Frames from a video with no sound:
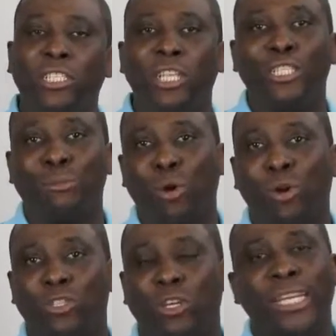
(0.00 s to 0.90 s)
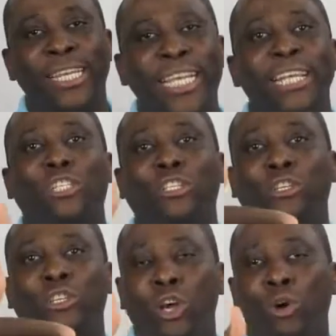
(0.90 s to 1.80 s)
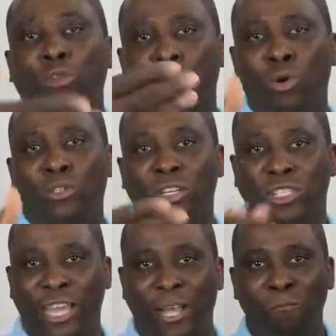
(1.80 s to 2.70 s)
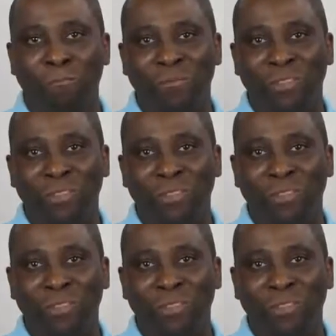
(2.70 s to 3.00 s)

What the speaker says: salesperson needs to know the road to the sale